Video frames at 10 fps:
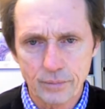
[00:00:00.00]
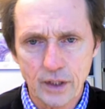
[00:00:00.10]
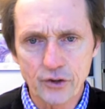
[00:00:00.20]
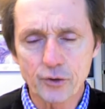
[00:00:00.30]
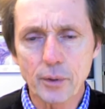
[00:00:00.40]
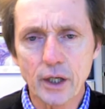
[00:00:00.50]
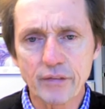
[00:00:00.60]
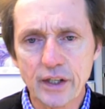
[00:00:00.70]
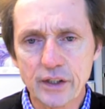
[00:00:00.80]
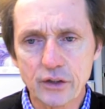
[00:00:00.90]
in the spring of
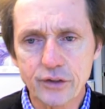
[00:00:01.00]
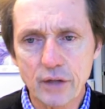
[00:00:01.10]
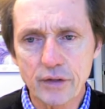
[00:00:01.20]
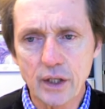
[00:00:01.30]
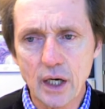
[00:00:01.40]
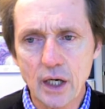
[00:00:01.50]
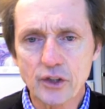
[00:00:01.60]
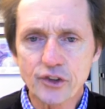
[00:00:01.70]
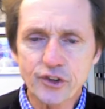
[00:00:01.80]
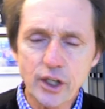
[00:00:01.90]

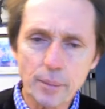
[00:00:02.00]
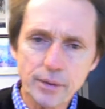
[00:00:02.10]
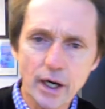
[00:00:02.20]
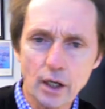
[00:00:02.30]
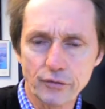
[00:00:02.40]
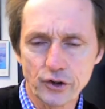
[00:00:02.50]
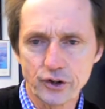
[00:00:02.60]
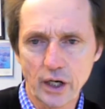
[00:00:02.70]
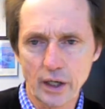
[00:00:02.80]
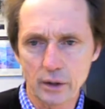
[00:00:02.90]
1879 stepped out of the
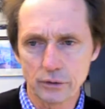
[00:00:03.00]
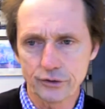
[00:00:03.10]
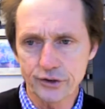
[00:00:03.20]
shadows,